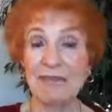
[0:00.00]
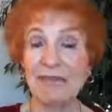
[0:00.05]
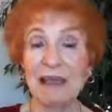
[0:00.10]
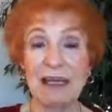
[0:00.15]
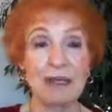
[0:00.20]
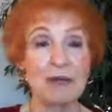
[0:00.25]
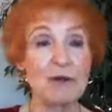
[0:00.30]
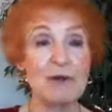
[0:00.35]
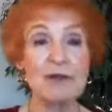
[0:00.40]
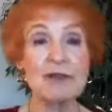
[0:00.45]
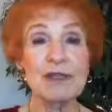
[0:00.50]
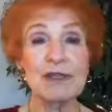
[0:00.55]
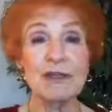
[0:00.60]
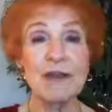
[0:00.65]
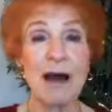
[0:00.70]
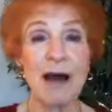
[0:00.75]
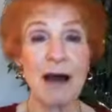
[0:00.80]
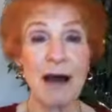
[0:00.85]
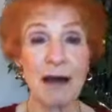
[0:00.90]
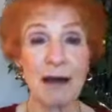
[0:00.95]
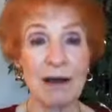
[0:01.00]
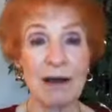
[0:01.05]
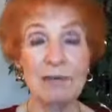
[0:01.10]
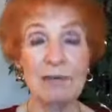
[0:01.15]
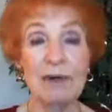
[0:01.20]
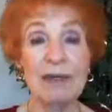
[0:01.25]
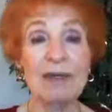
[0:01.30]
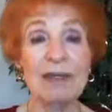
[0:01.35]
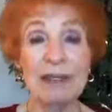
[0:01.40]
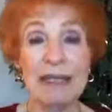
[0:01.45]
that goes
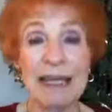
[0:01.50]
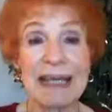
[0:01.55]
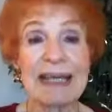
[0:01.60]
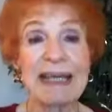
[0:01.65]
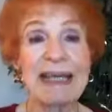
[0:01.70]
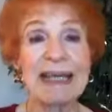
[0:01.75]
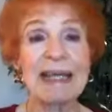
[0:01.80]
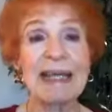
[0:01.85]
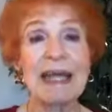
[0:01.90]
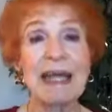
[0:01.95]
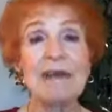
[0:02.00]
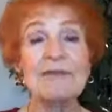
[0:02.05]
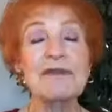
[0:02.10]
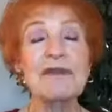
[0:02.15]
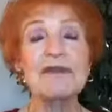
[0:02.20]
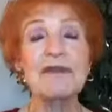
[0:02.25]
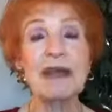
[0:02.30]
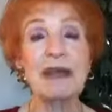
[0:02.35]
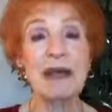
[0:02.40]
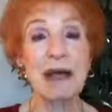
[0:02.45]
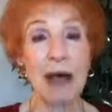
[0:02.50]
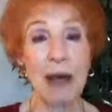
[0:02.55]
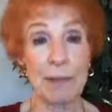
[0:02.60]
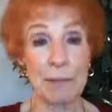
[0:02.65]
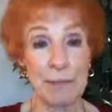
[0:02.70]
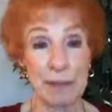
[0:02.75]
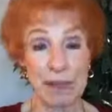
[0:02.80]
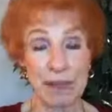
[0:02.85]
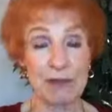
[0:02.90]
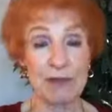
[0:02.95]
along with linking everything
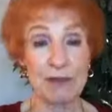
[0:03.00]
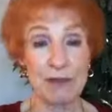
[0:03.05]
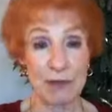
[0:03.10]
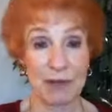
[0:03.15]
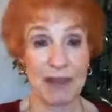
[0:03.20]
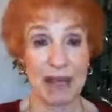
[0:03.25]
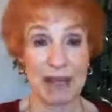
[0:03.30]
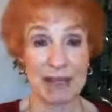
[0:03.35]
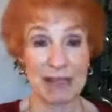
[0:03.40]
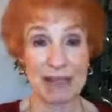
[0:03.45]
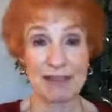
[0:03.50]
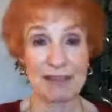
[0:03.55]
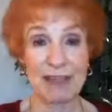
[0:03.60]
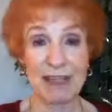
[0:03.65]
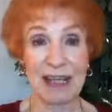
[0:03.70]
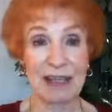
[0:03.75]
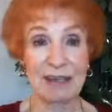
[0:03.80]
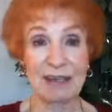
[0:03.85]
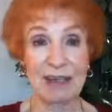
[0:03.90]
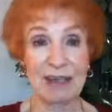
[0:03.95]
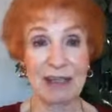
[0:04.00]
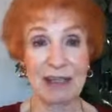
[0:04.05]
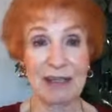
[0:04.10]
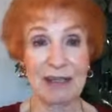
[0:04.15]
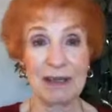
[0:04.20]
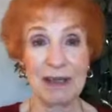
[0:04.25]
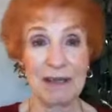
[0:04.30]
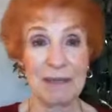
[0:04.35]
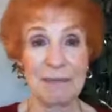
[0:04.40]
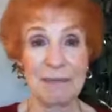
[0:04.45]
up into that intention.